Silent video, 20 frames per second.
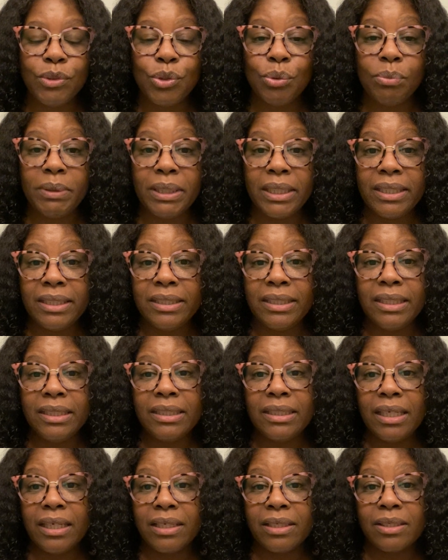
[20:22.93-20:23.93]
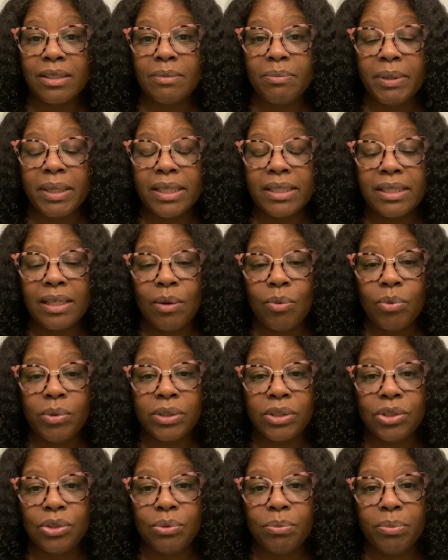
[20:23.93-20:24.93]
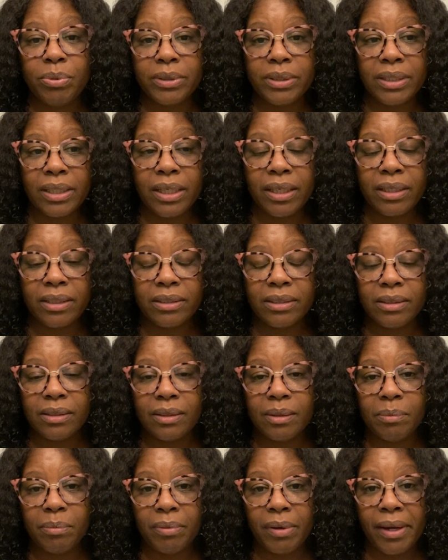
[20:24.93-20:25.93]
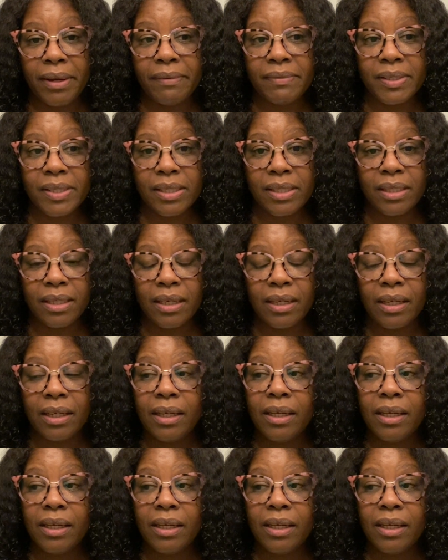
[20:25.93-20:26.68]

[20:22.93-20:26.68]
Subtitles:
too many details because I want to protect the privacy.